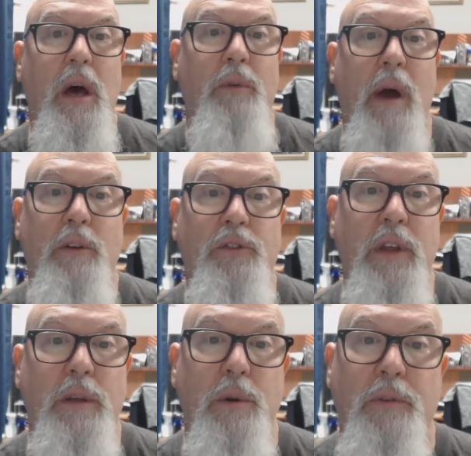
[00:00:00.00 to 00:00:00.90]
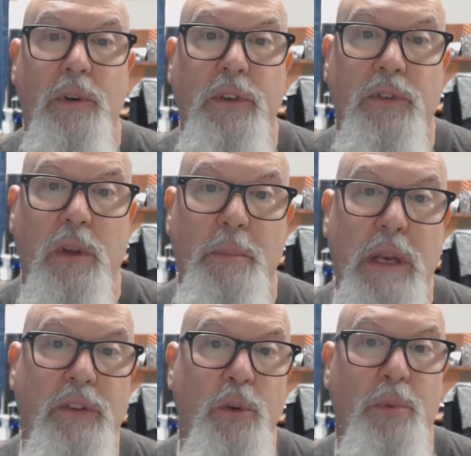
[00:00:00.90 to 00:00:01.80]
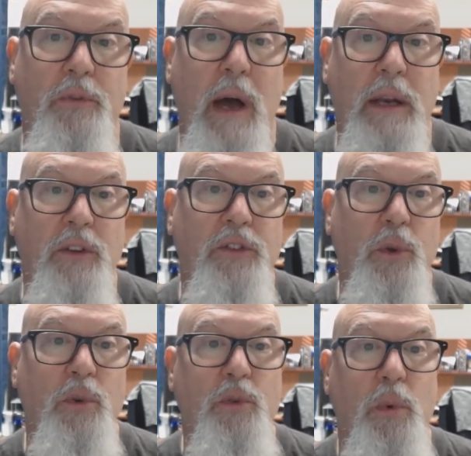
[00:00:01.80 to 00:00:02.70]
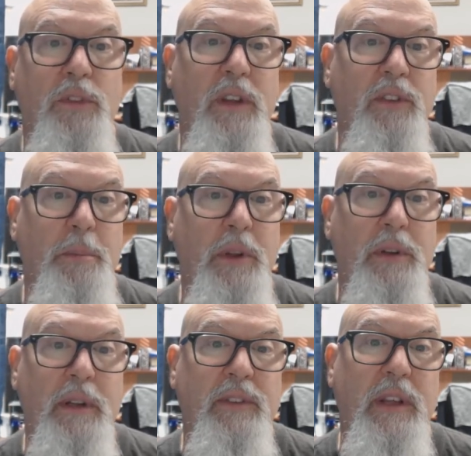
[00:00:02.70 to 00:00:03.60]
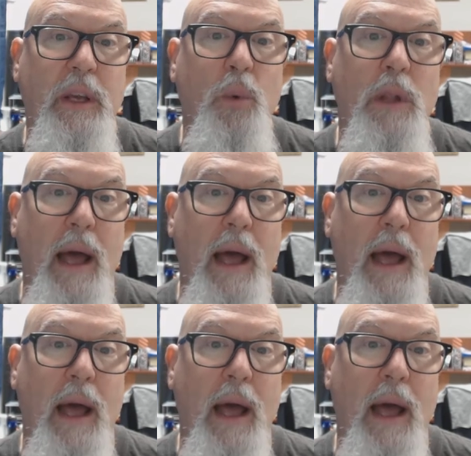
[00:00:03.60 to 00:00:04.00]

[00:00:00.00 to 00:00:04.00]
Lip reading: Rogers State University is committed to providing students with disabilities equal